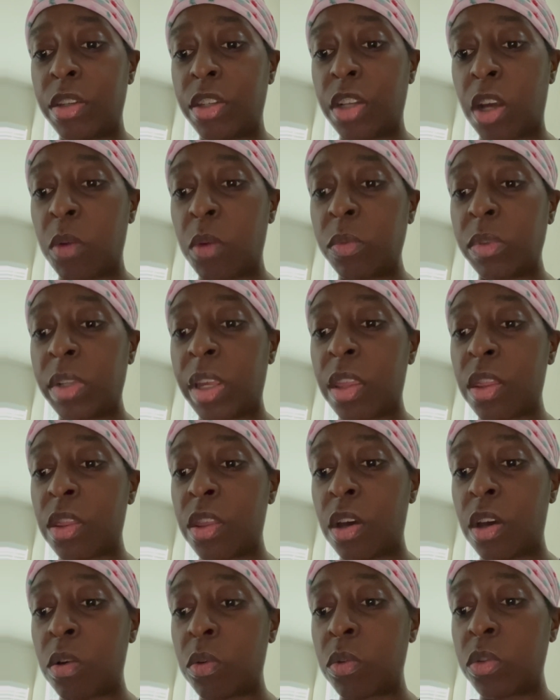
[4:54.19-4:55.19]
Don't let
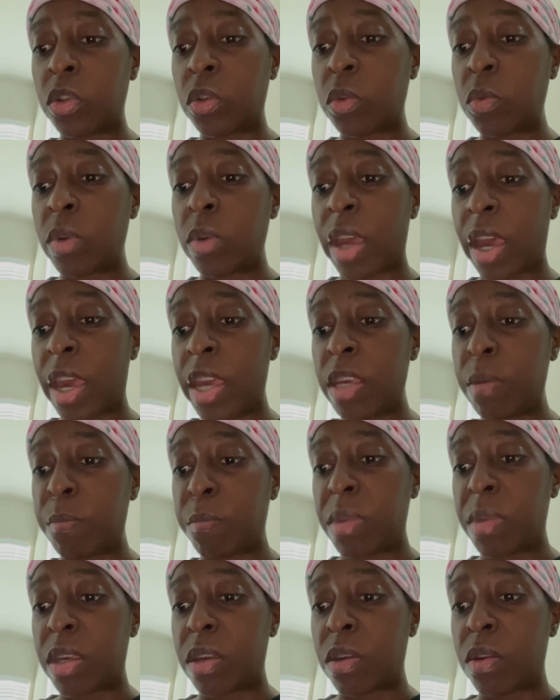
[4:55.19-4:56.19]
those who hate
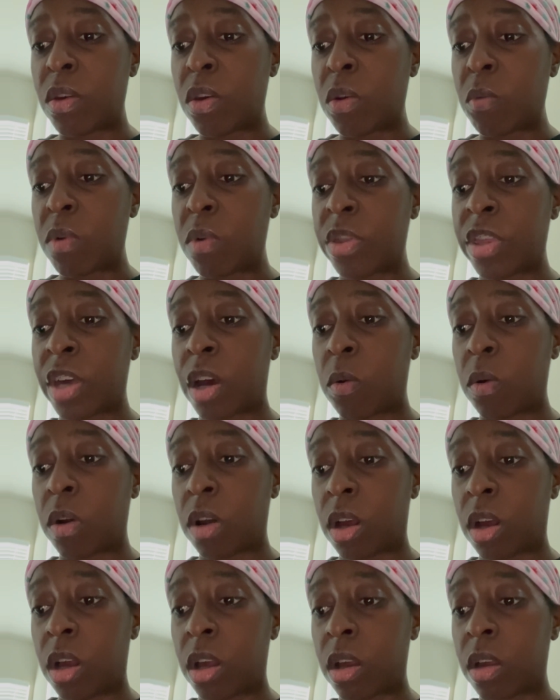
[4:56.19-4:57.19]
me without
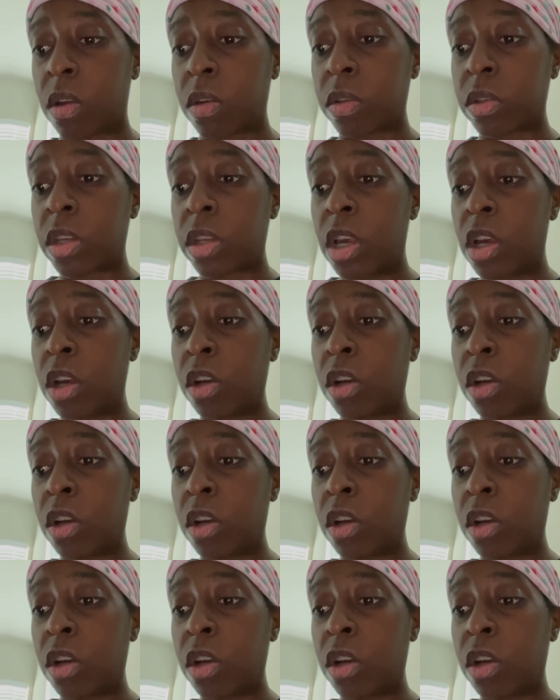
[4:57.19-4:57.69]
cause